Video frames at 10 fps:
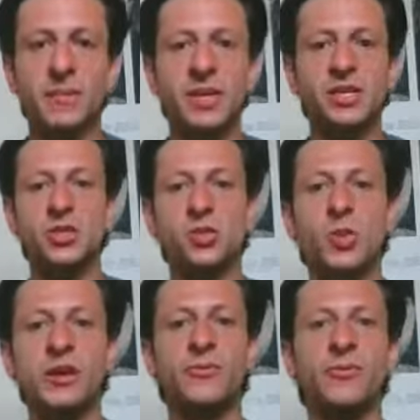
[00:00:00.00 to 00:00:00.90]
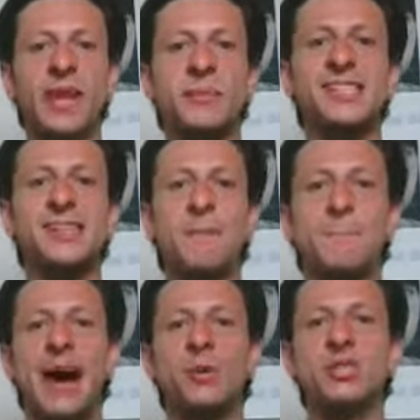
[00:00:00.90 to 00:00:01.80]
because the twin flame is
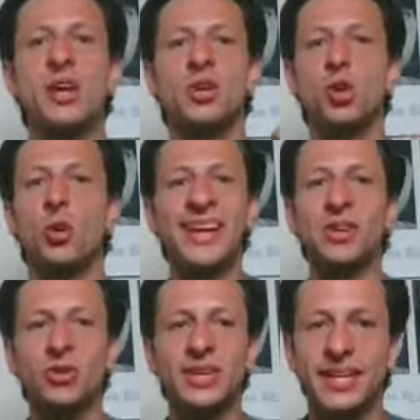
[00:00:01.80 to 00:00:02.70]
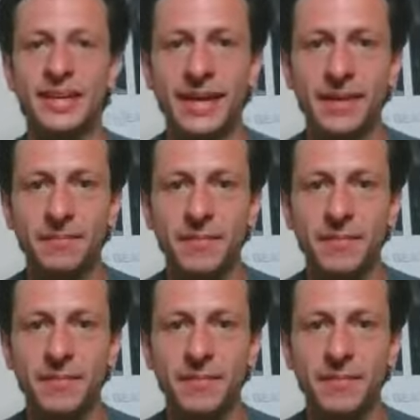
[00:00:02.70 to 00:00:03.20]
about your inner healing.